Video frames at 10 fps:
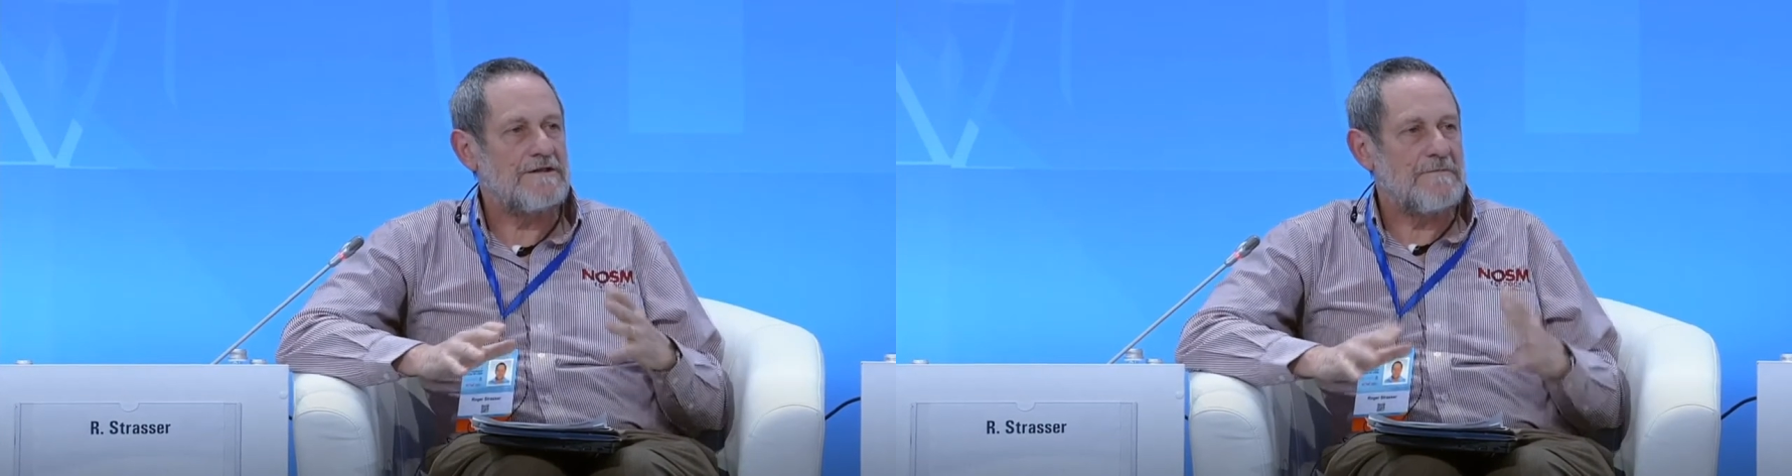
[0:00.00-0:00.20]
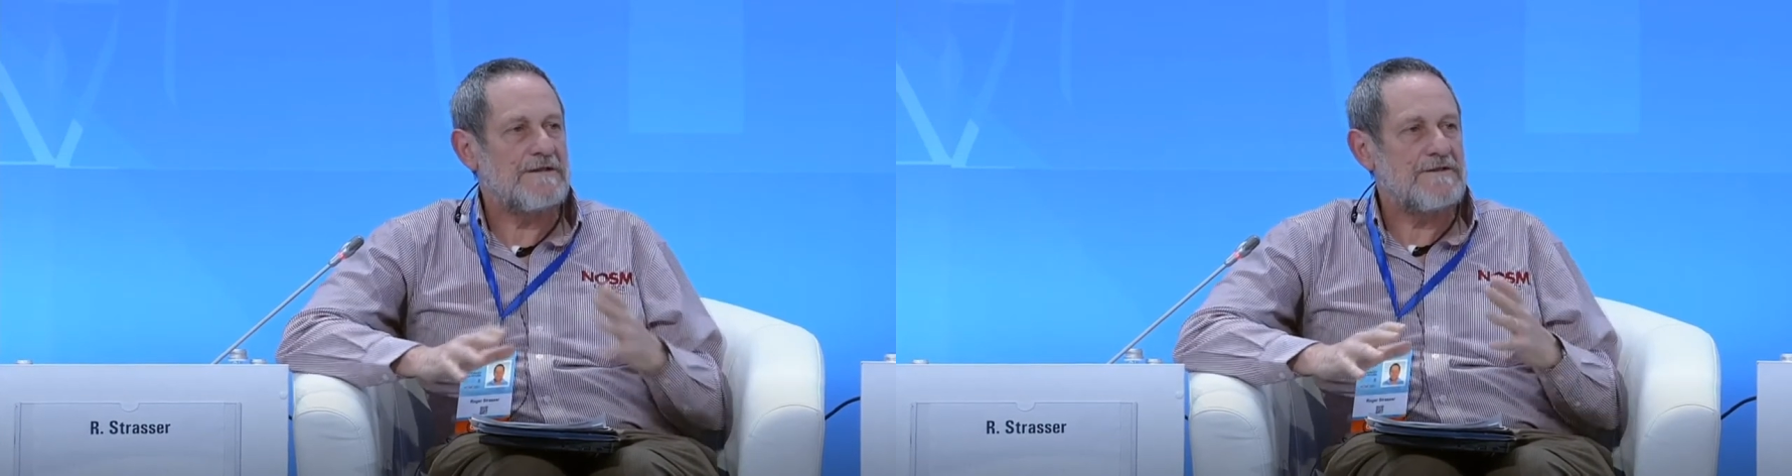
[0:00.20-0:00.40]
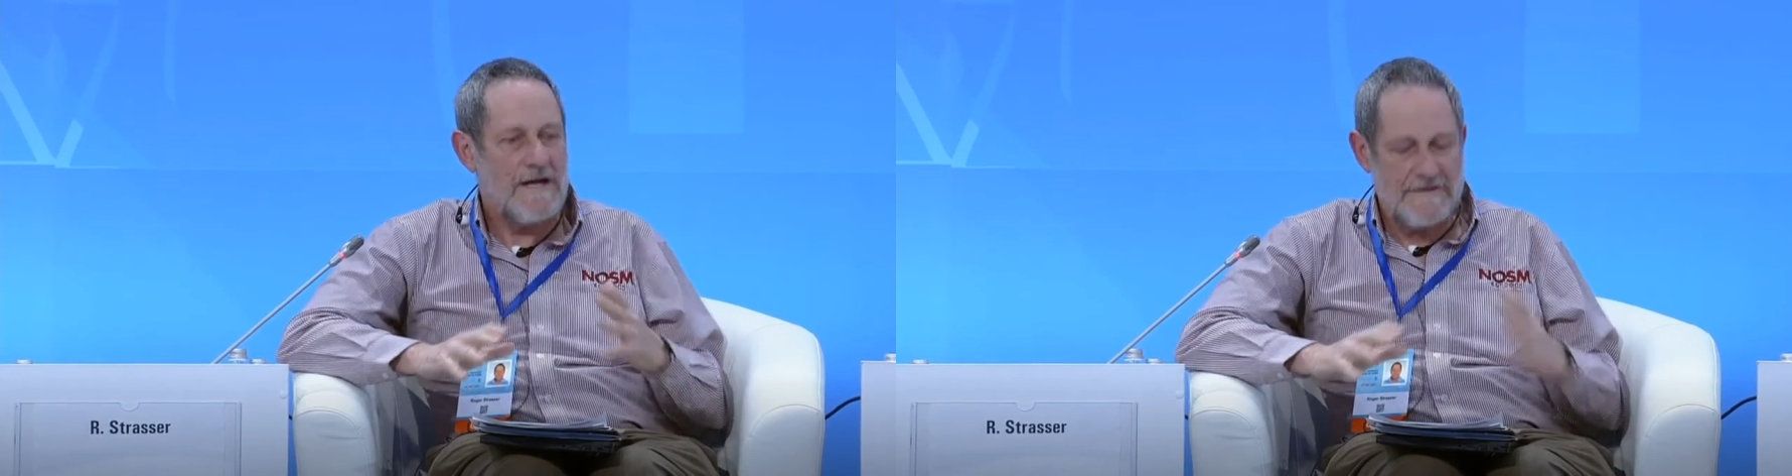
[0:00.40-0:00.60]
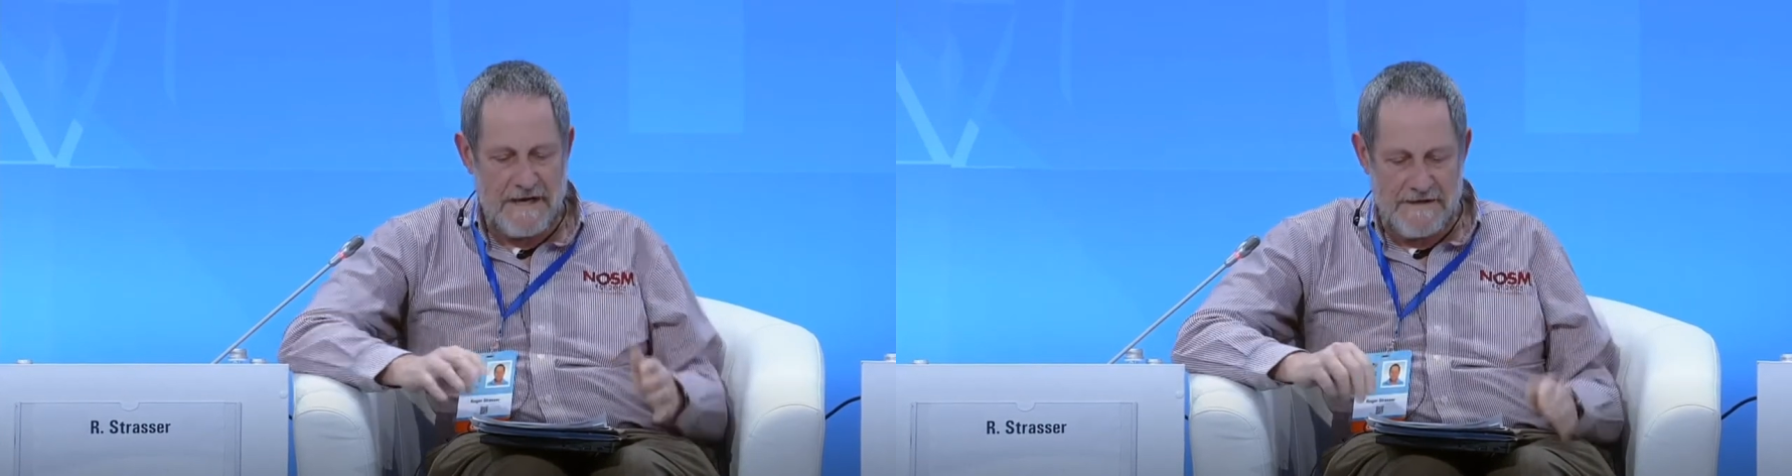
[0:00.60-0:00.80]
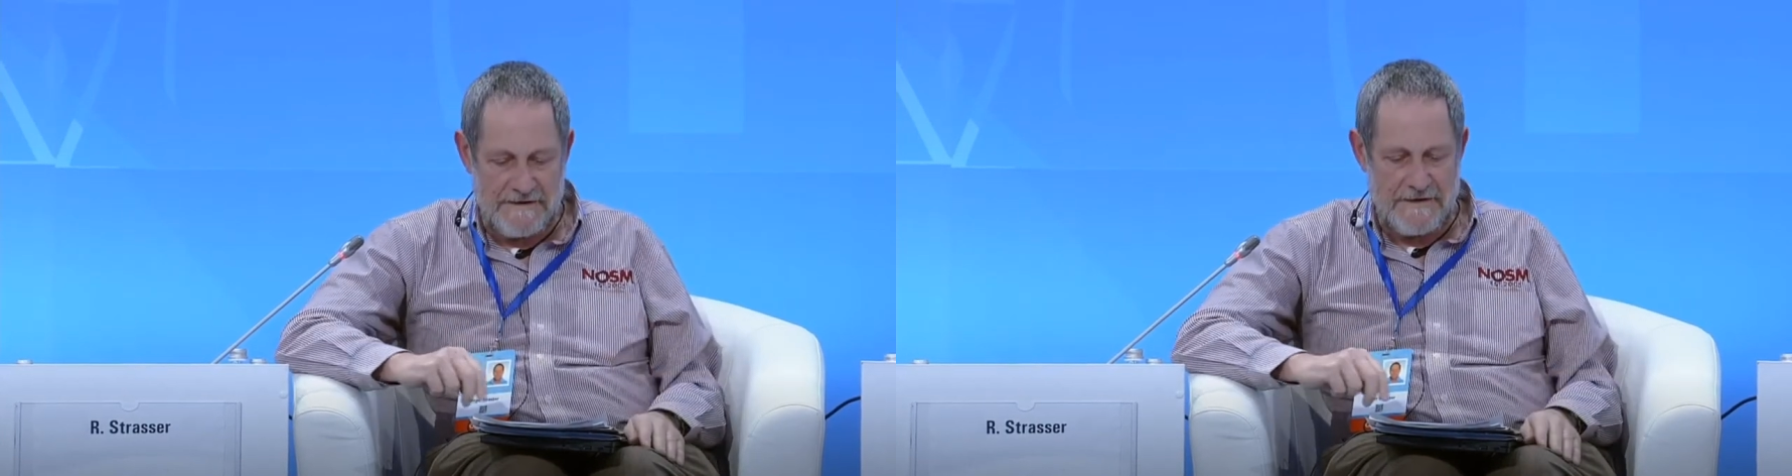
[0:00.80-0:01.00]

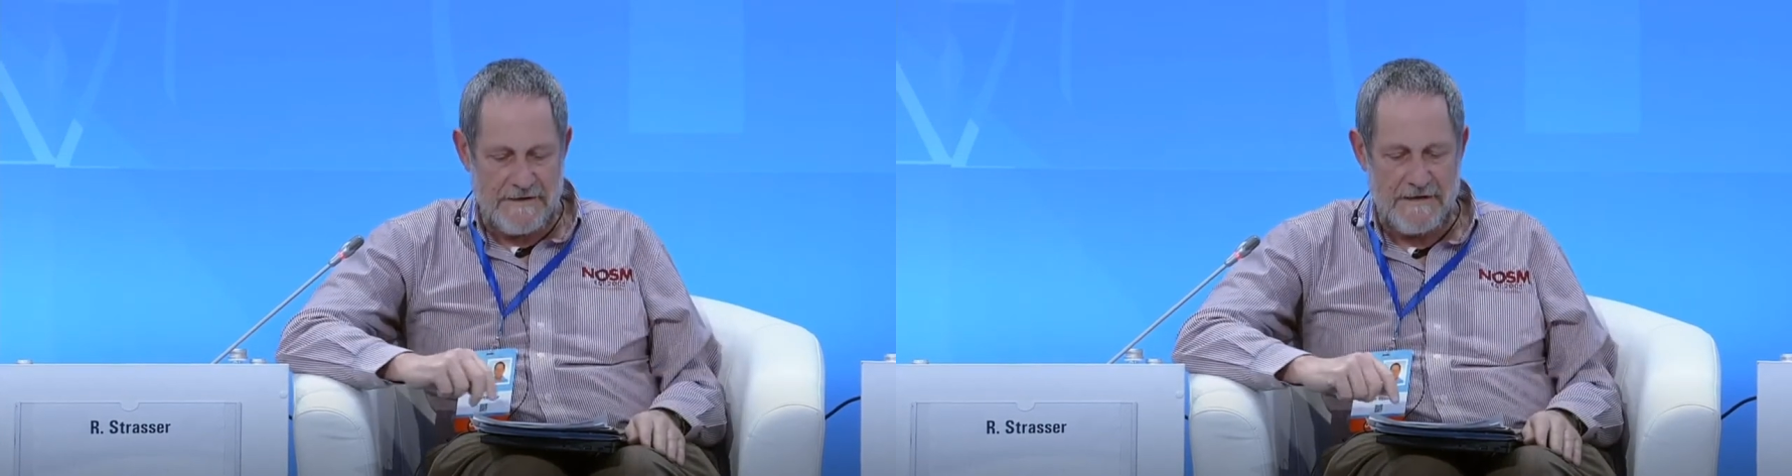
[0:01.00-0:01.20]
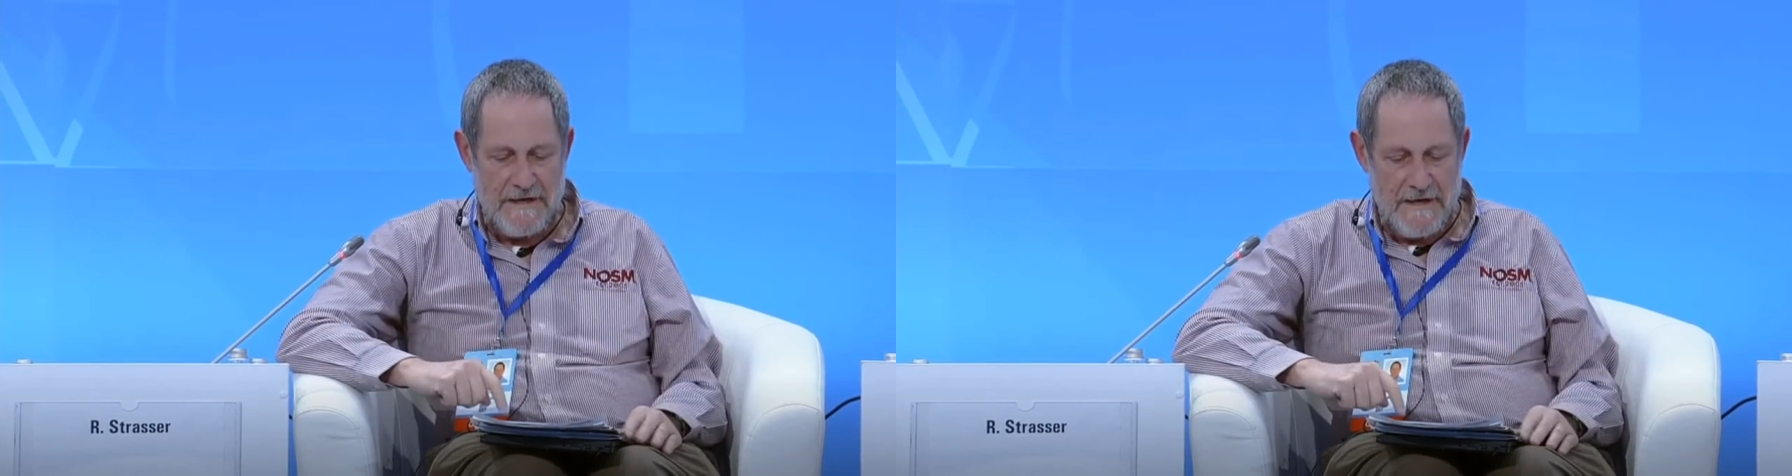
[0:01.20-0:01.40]
specialisation